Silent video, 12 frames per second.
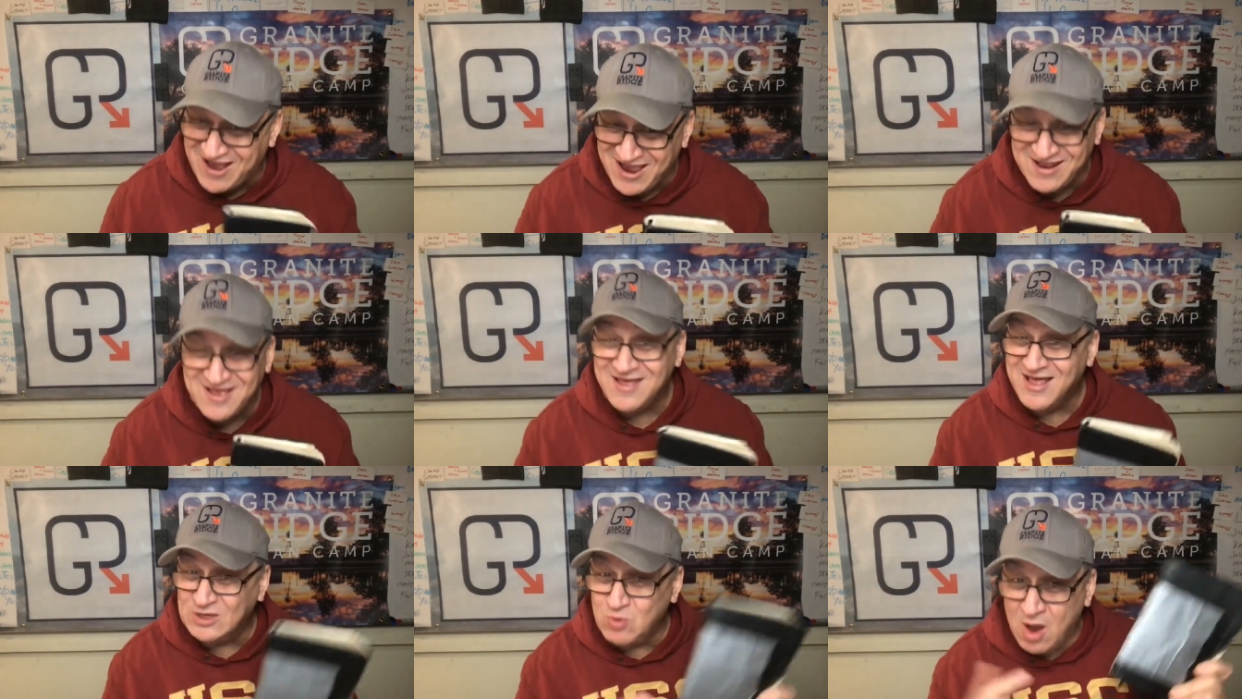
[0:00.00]
right?
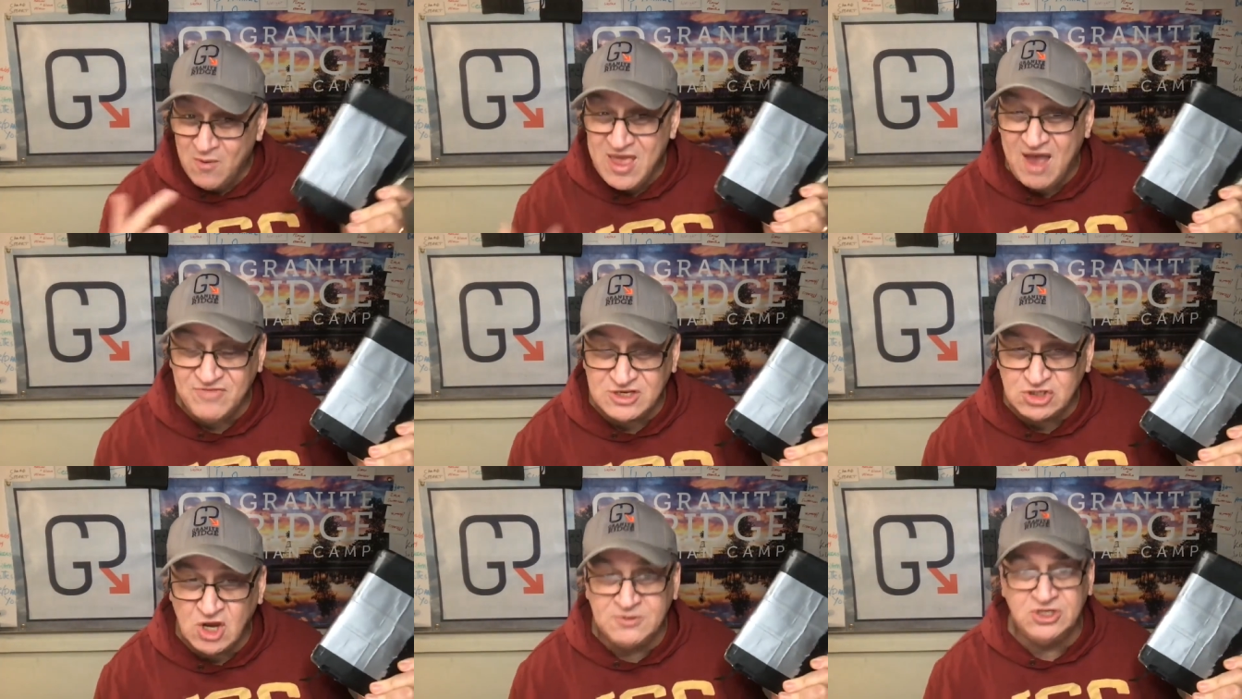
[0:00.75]
That's why we have the
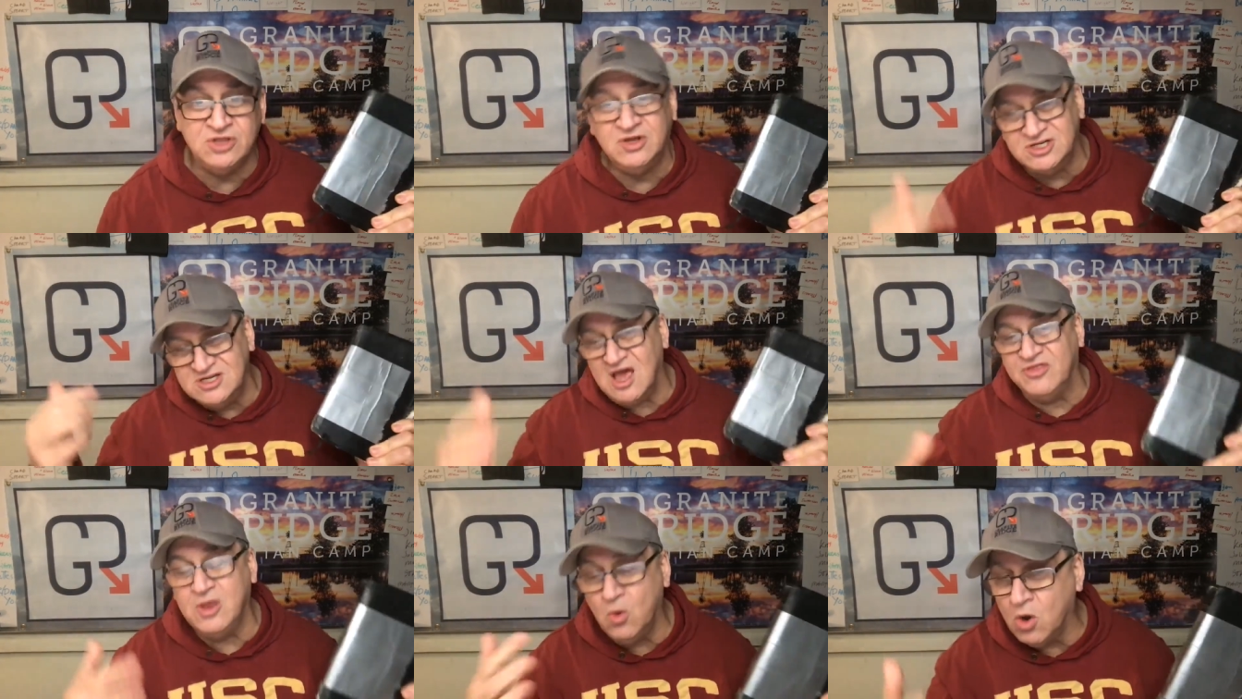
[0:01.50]
scripture. There's
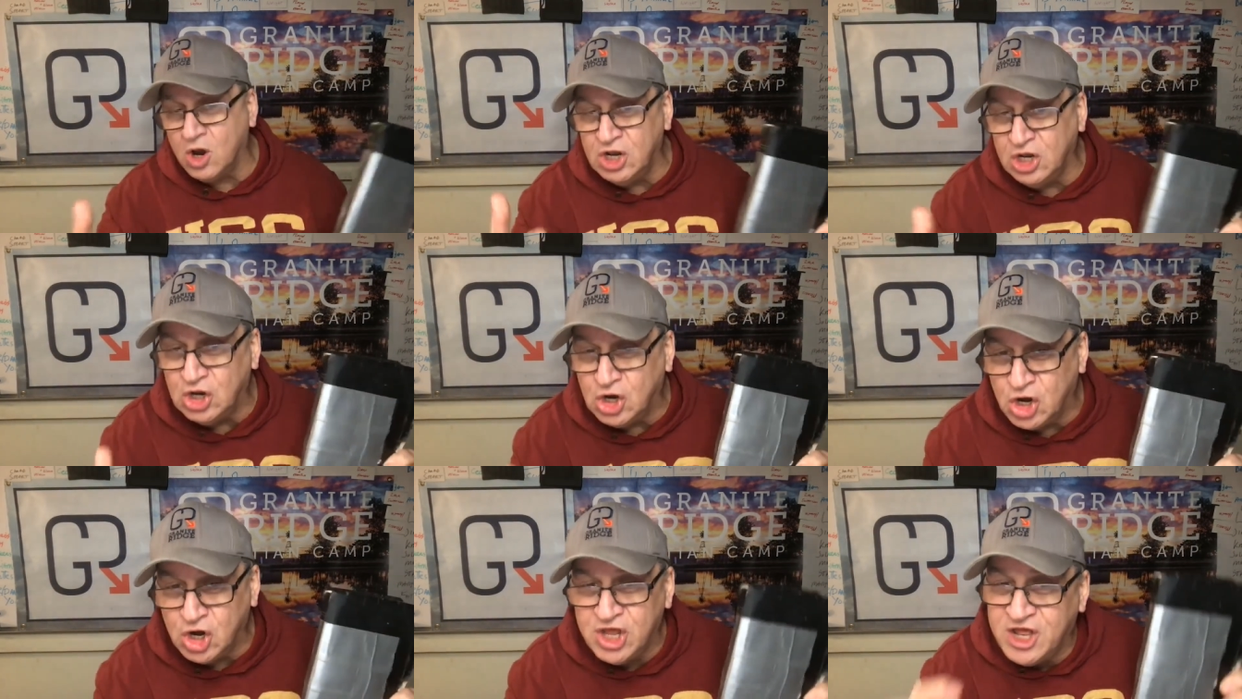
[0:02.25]
nothing we're going to
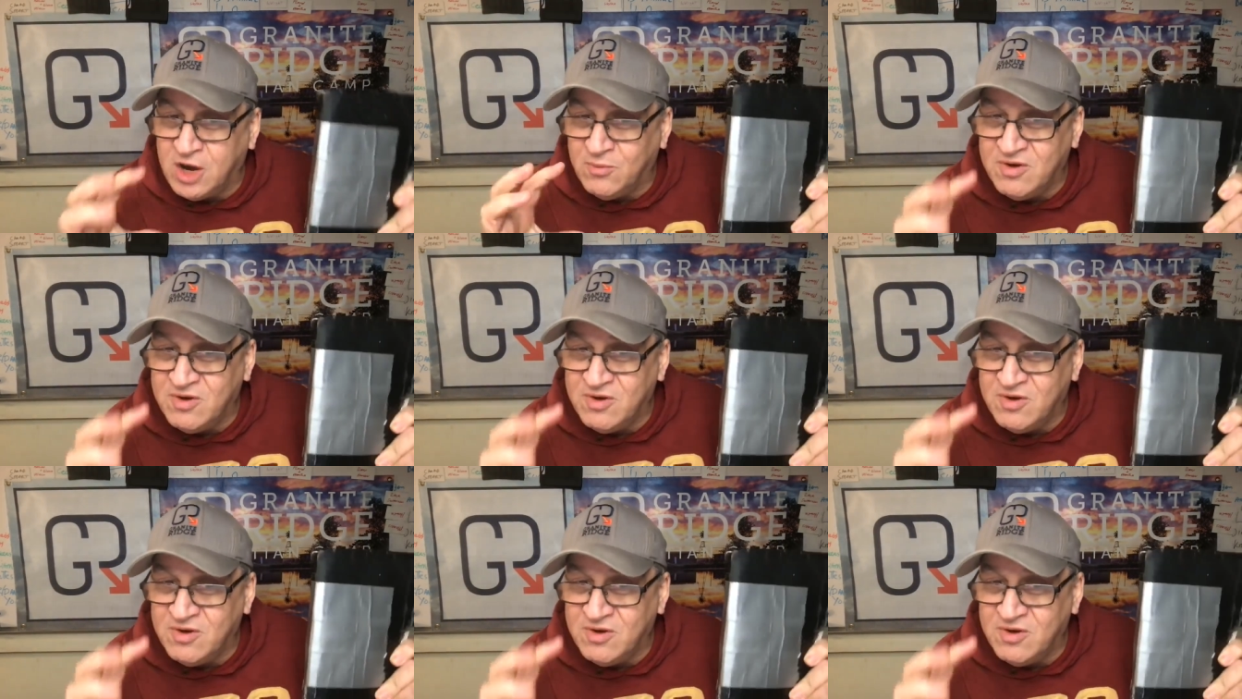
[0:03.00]
learn in a